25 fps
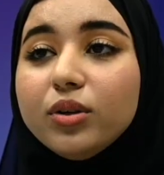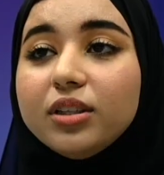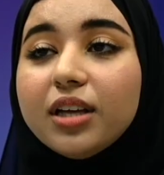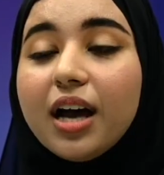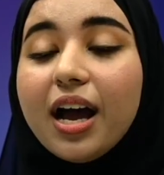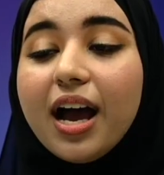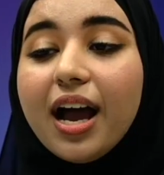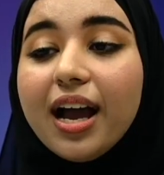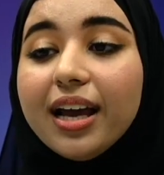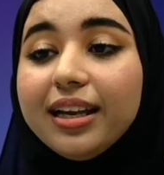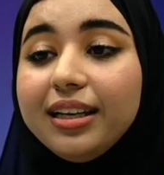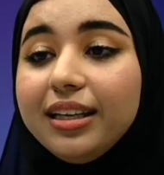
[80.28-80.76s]
would
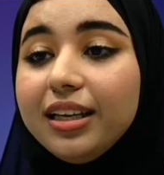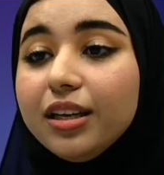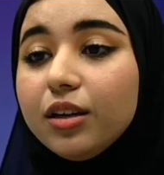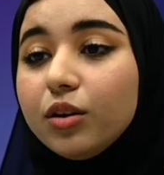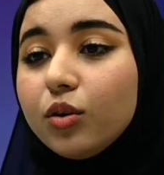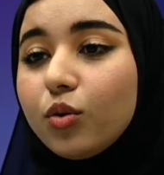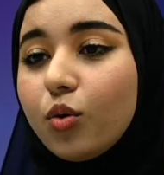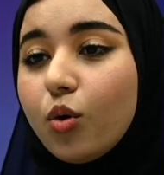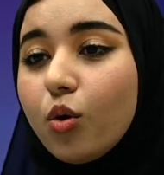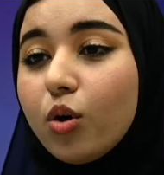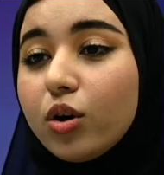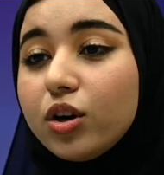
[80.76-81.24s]
highly
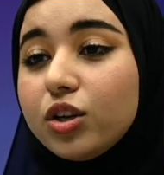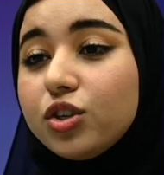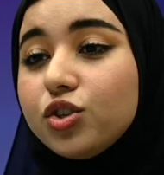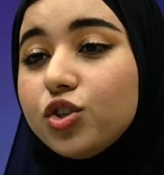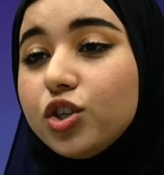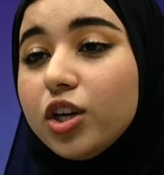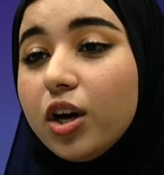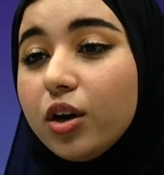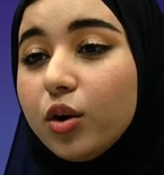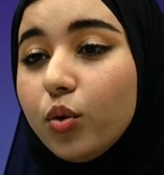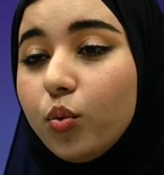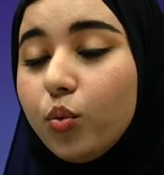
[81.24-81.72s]

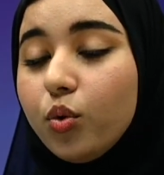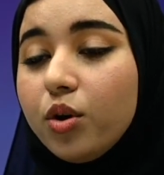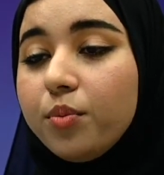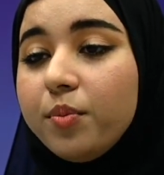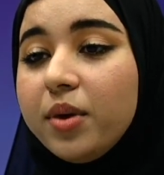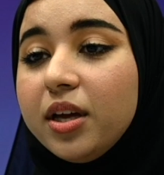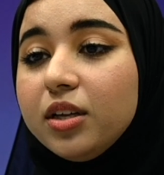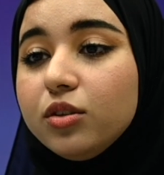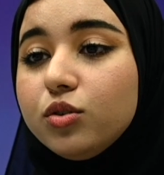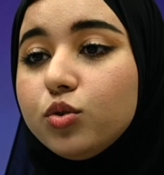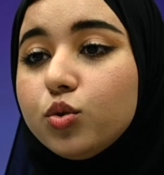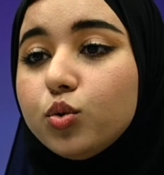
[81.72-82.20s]
encourage young
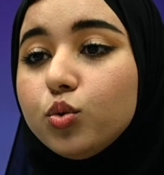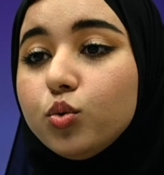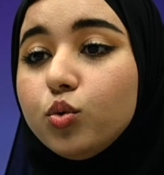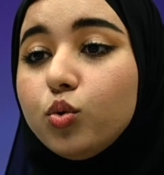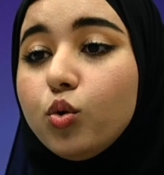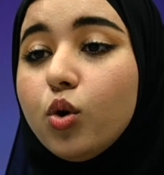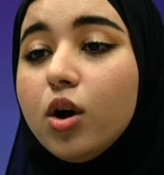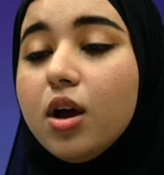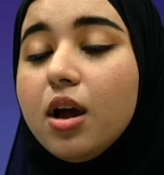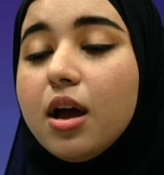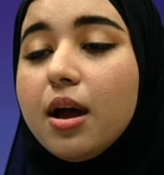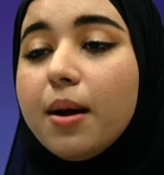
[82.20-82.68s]
women
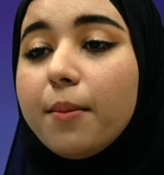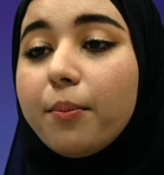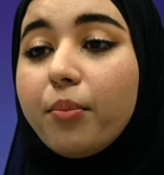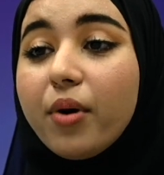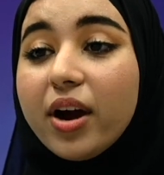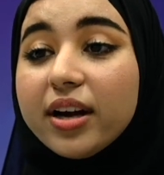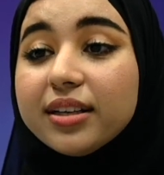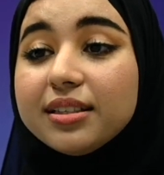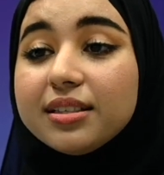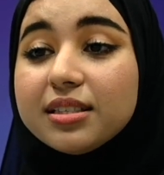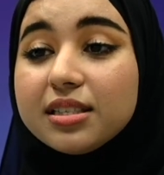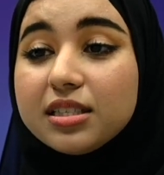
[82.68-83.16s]
to
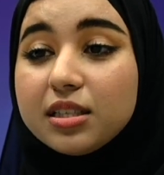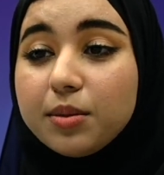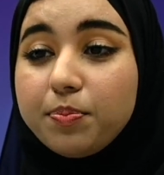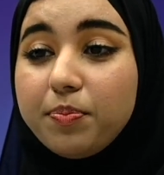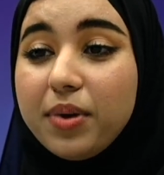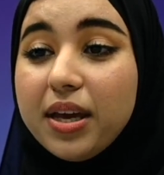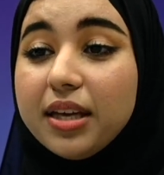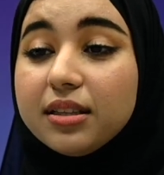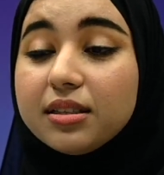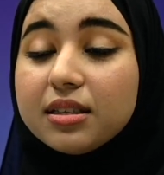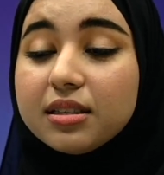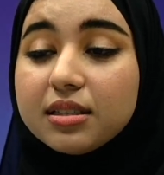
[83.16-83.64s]

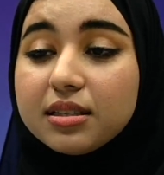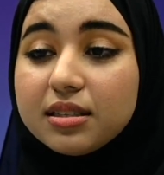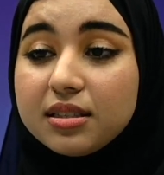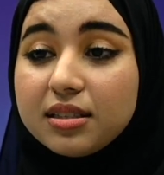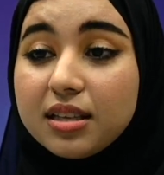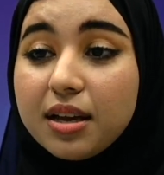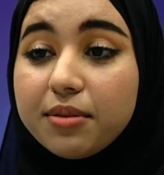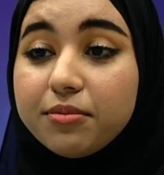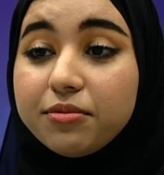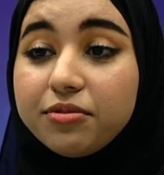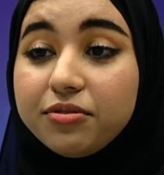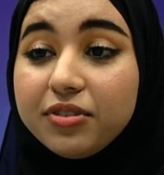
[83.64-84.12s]
participate in
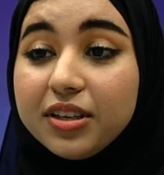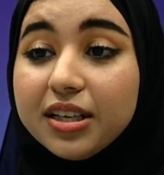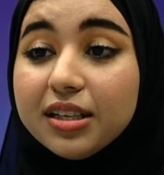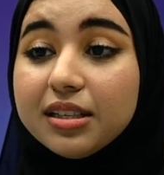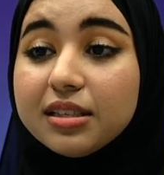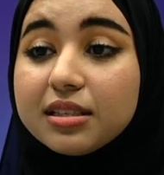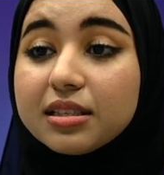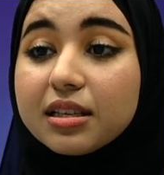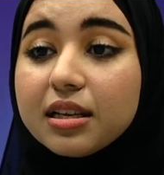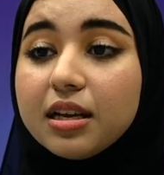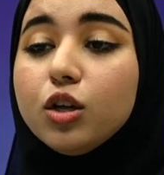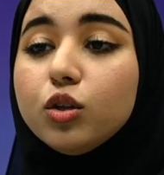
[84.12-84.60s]
STEM
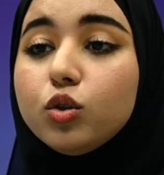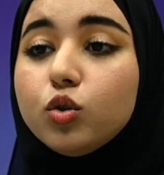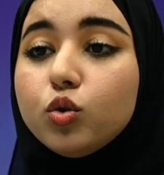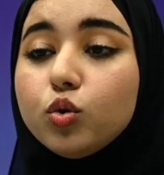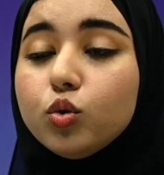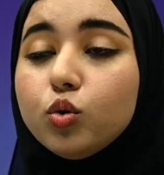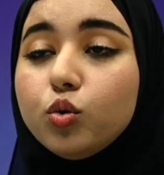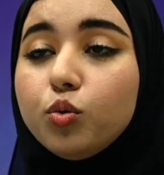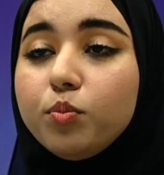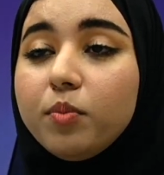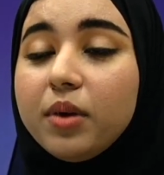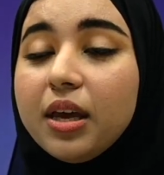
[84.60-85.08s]
fields
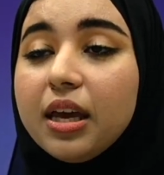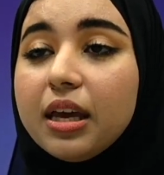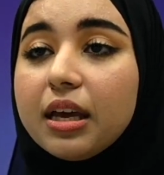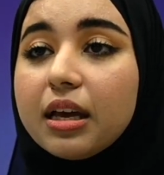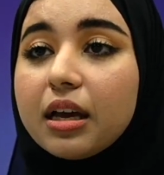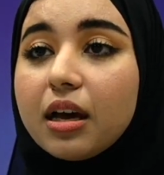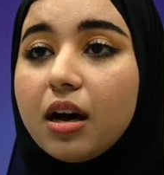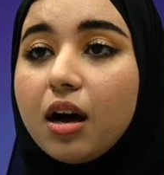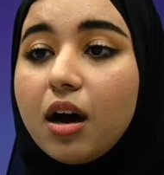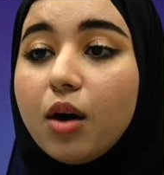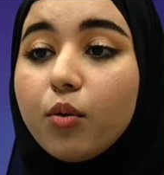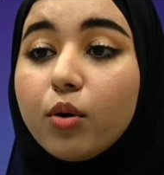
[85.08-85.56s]
to
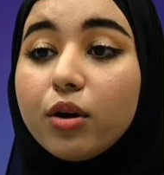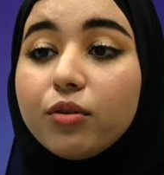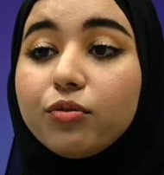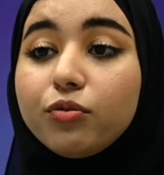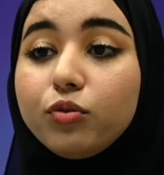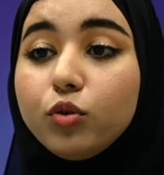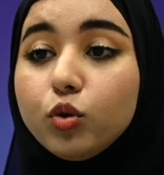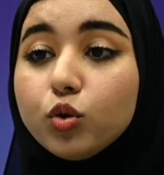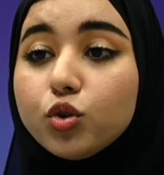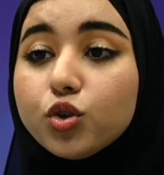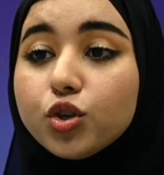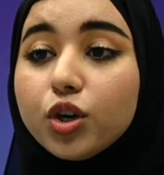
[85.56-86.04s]
make our
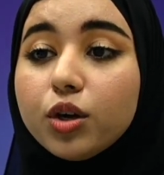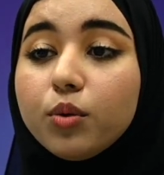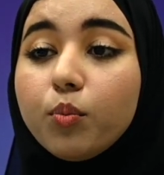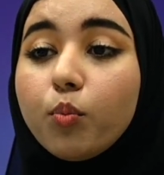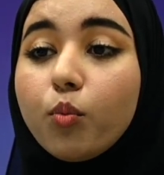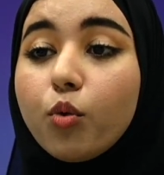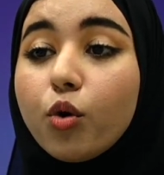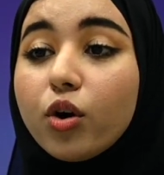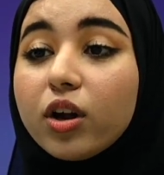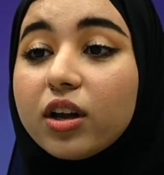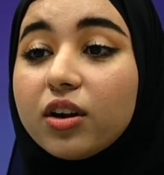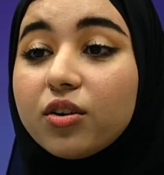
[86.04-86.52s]
future
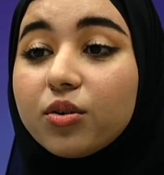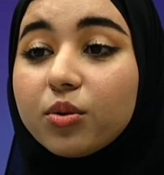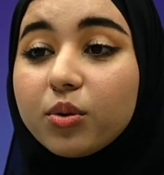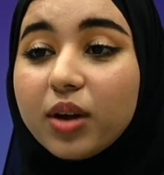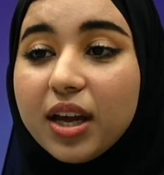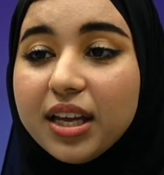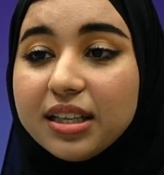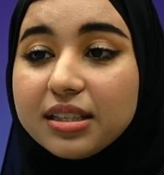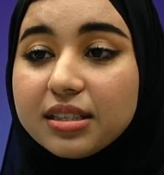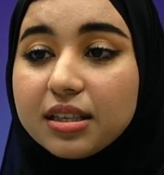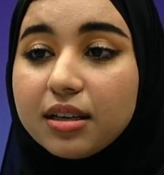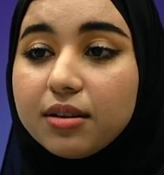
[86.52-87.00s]
more
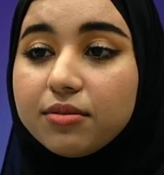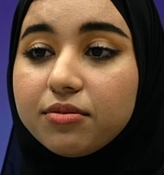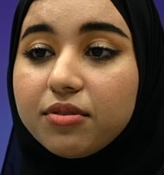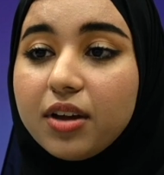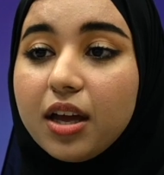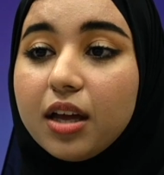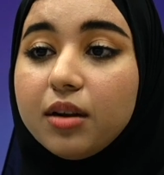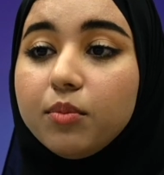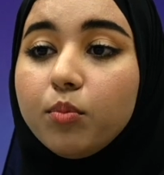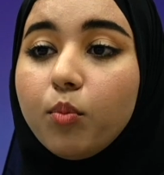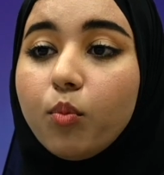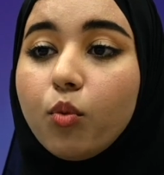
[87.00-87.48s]
creative
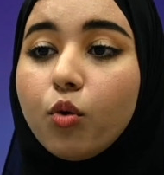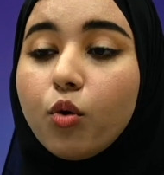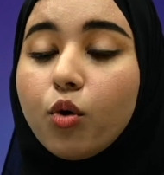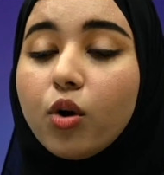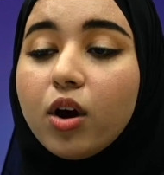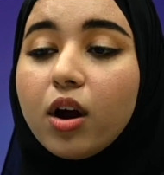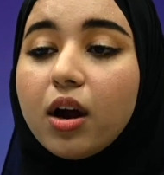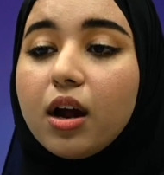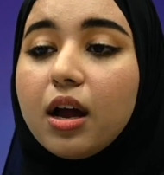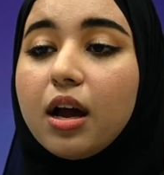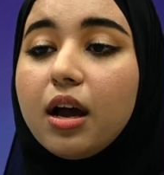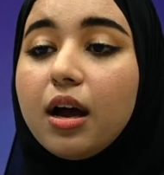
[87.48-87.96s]
and
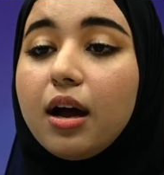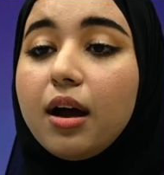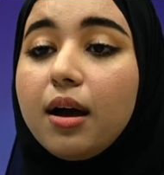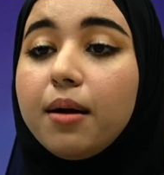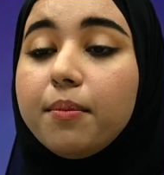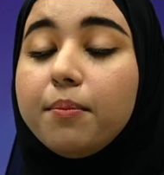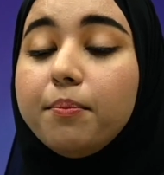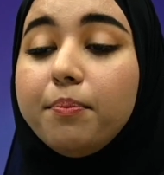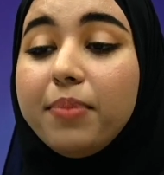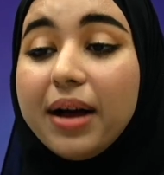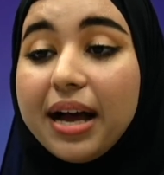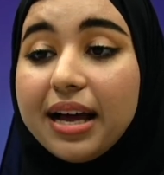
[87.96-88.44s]
more
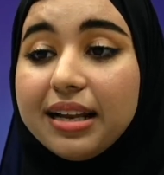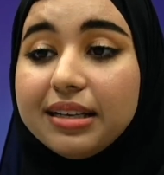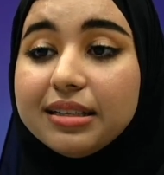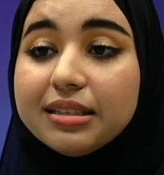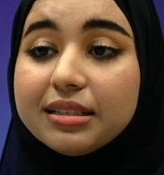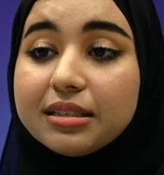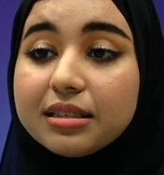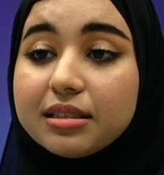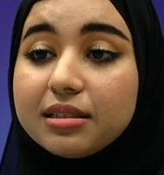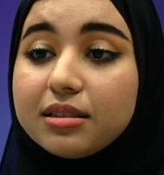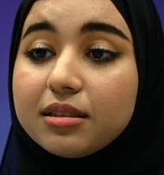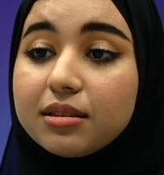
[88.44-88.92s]

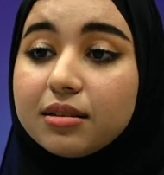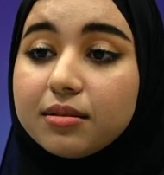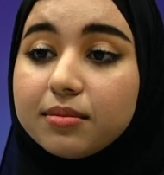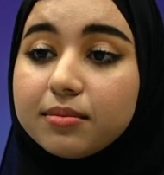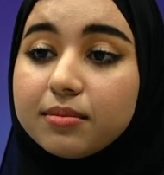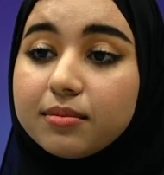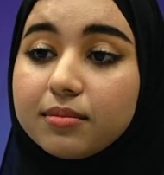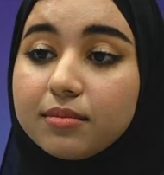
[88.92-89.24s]
balanced.